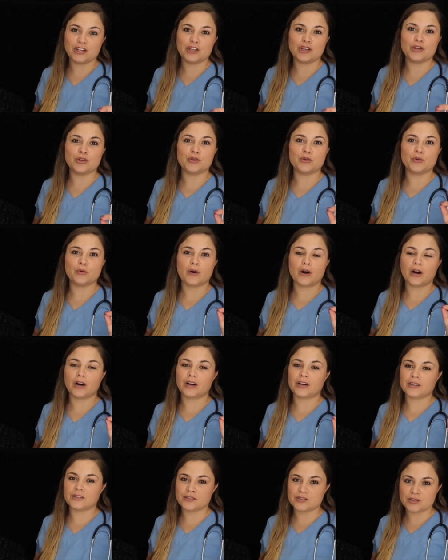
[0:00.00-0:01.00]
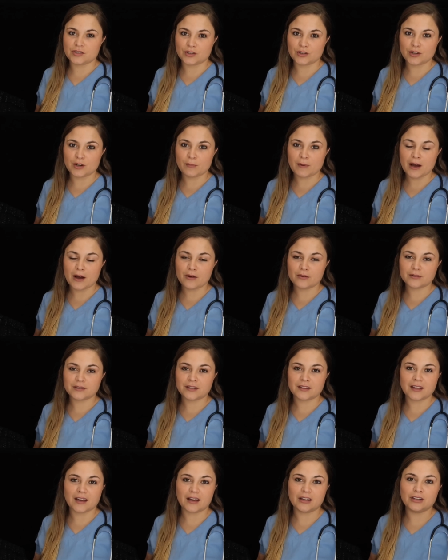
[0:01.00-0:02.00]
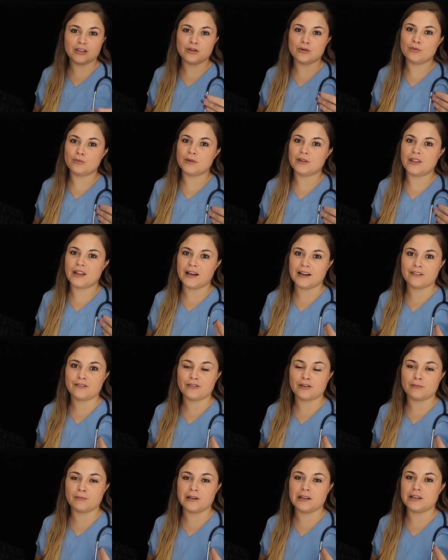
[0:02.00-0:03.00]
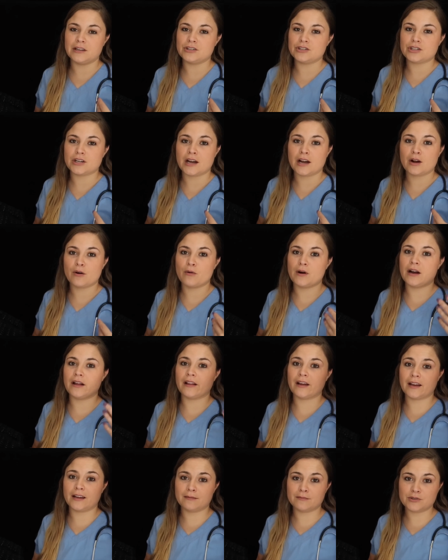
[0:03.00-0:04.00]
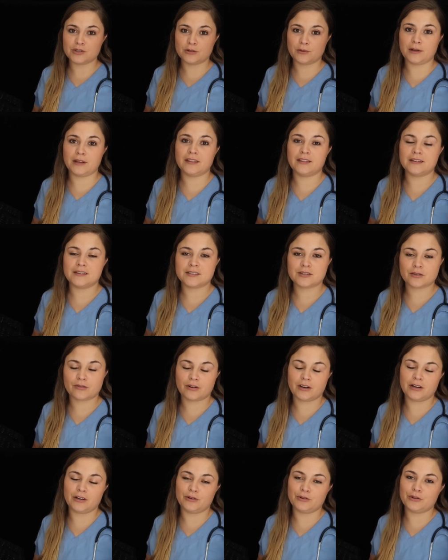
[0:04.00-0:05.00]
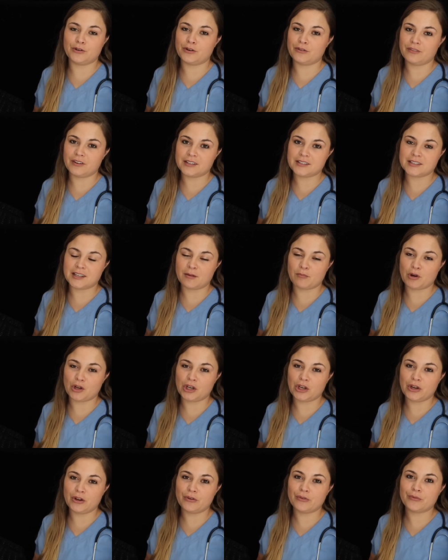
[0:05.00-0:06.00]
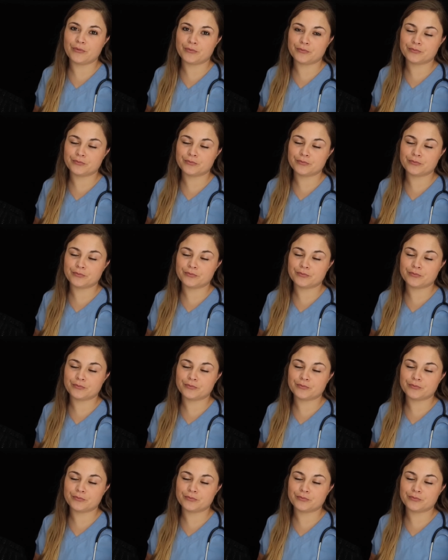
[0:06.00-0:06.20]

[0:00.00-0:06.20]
you are concerned about that you would like for me to check while I am doing this cranial nerve exam on you?